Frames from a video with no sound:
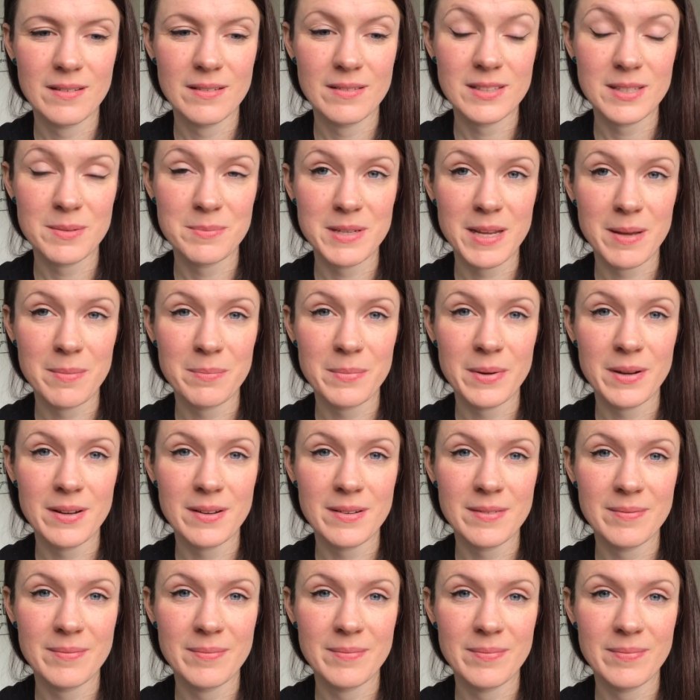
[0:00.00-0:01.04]
September.
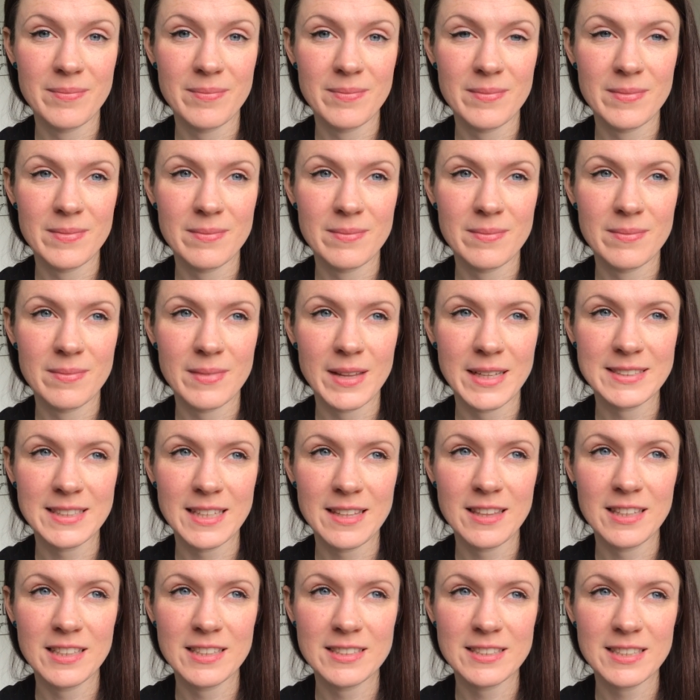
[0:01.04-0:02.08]
It's
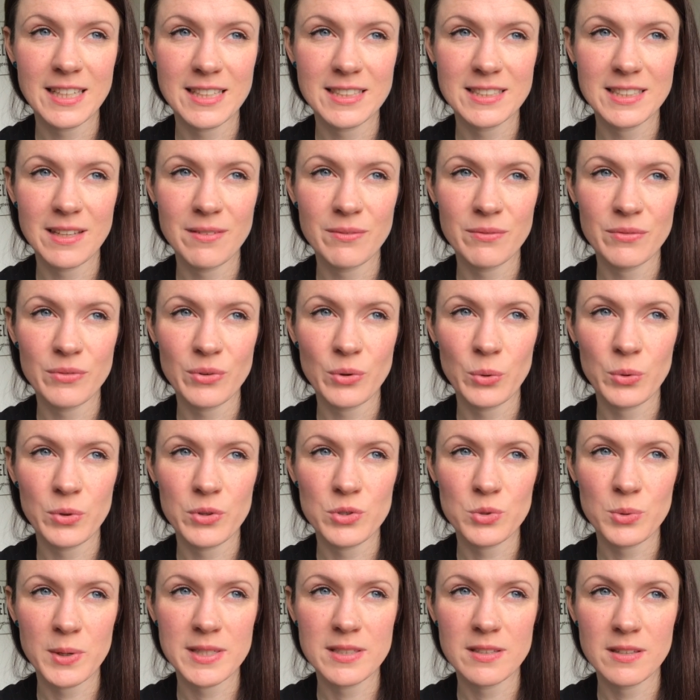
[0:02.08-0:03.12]
either the 16th or the
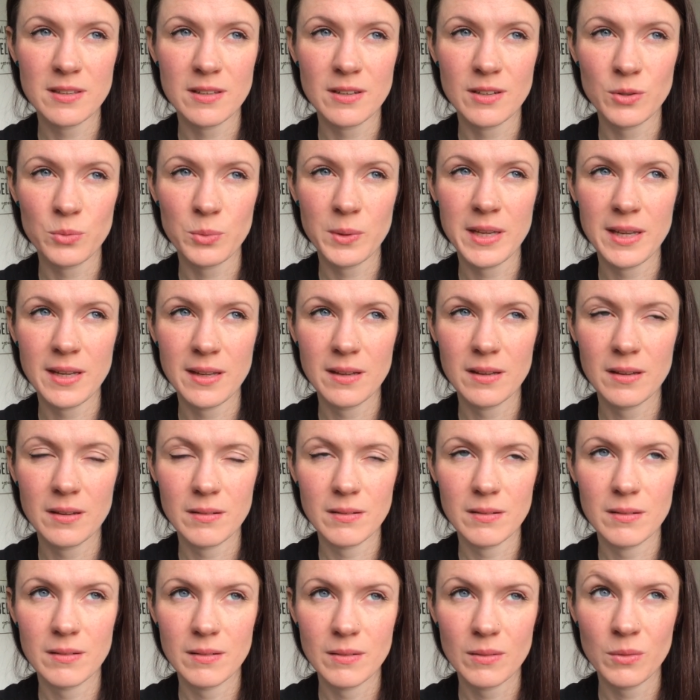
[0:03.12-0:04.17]
23rd week,
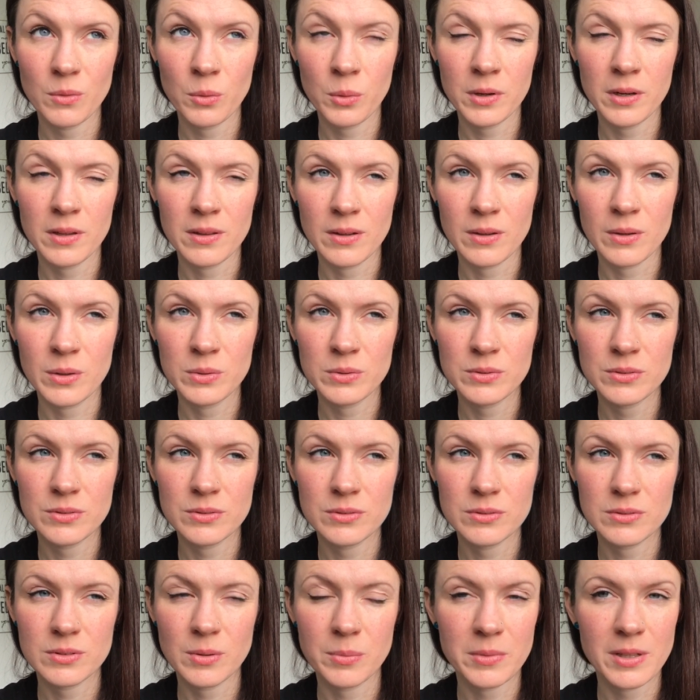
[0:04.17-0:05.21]
one of those,
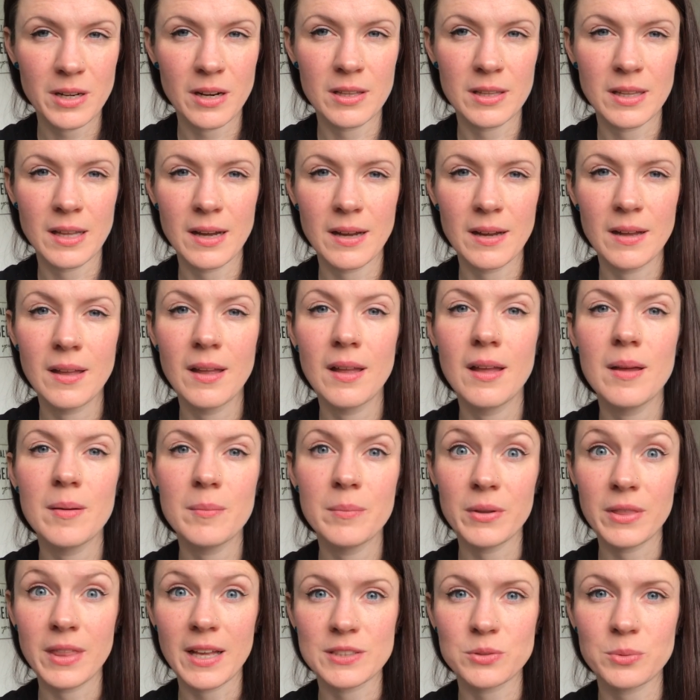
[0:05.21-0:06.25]
something like that.
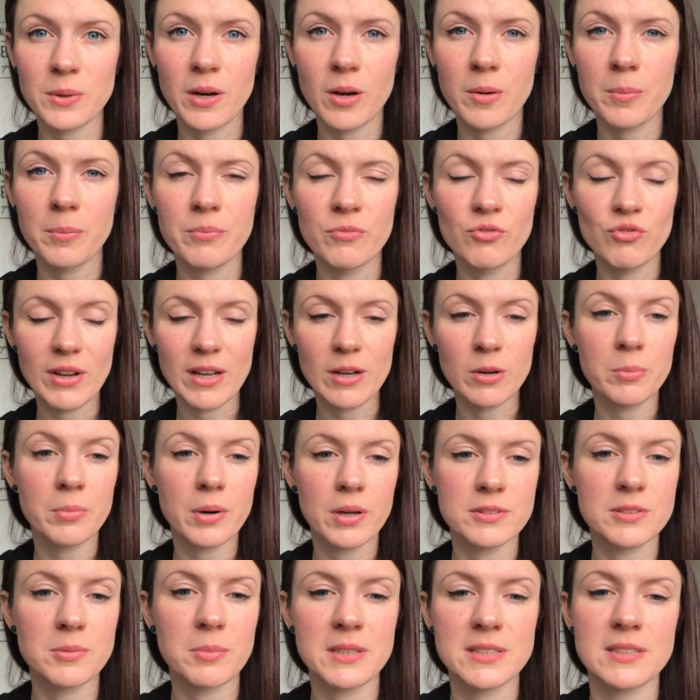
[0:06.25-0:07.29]
But that's when our real
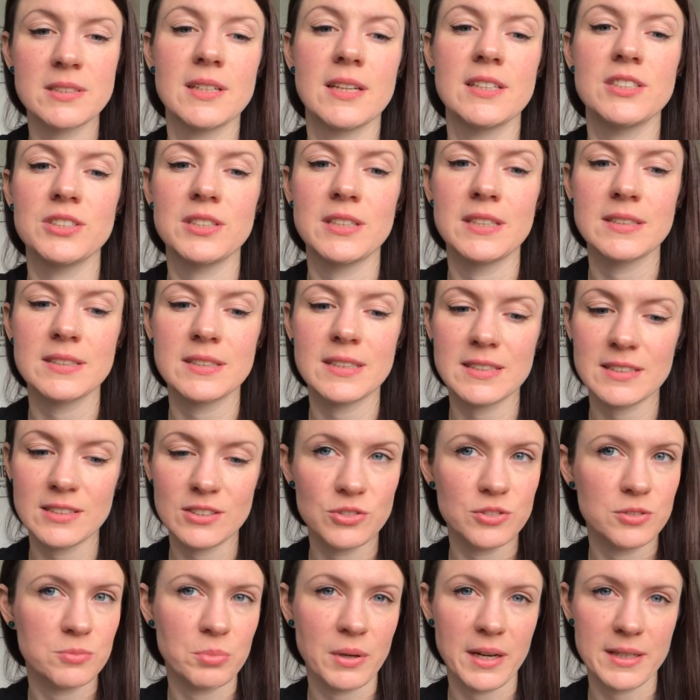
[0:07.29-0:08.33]
poster presentation is. This is
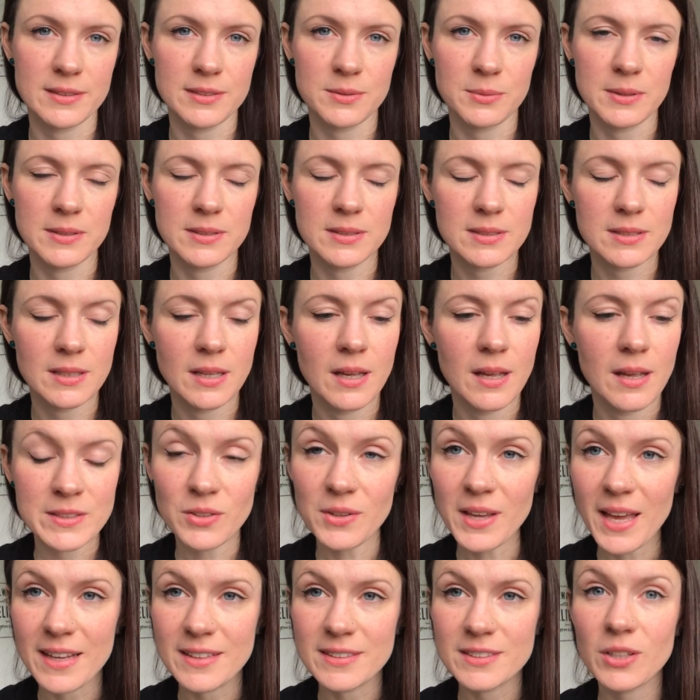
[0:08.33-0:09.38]
just practice ones. So
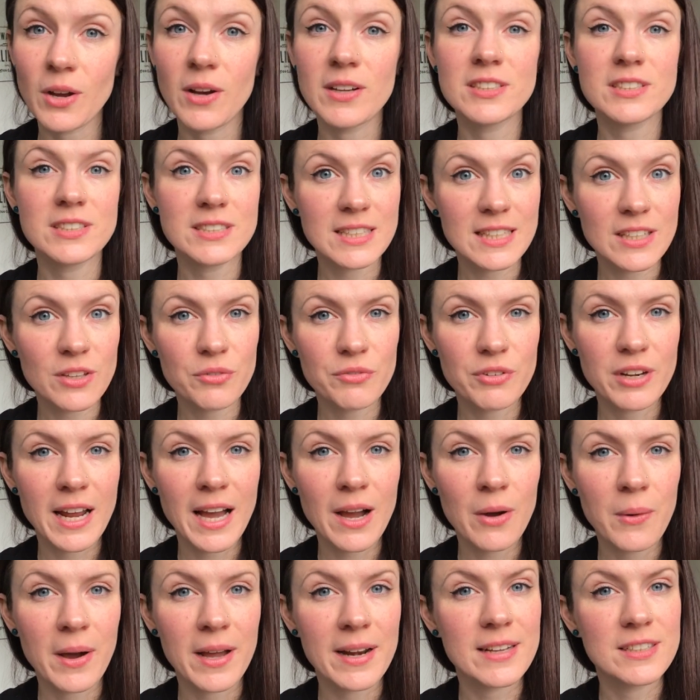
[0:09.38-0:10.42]
yeah, so I'll see you for
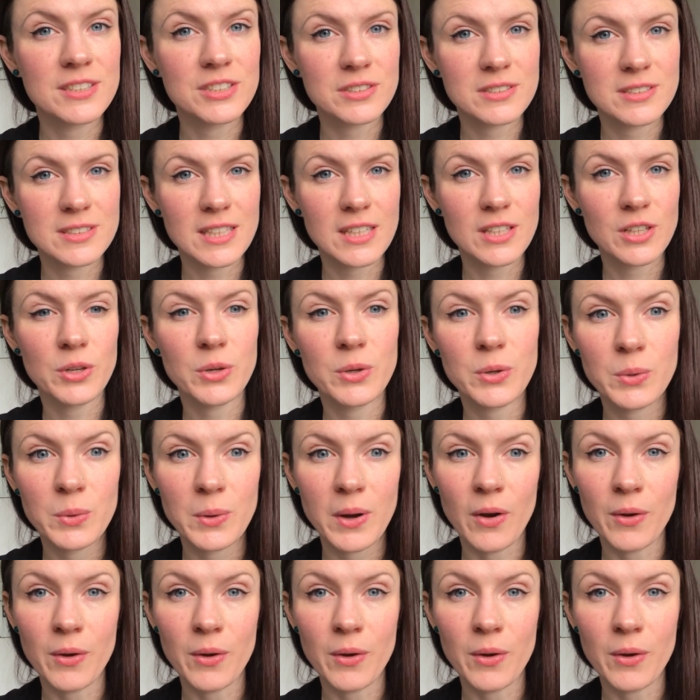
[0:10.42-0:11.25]
now, and I shall see you